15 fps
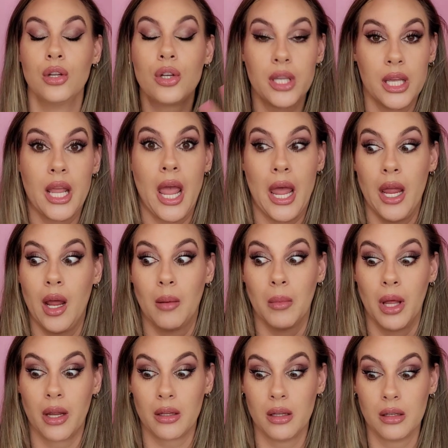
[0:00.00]
looking at
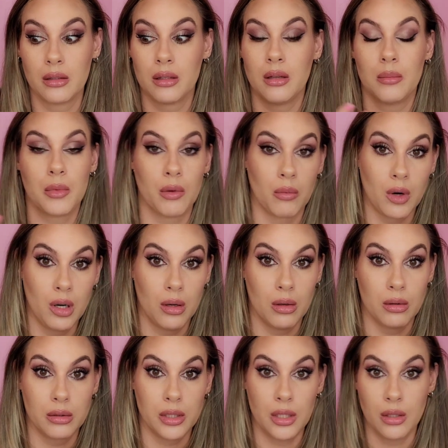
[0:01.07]
him like, there's something
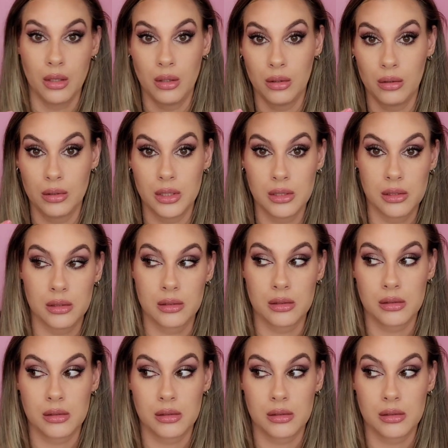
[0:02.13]
wrong, you know? I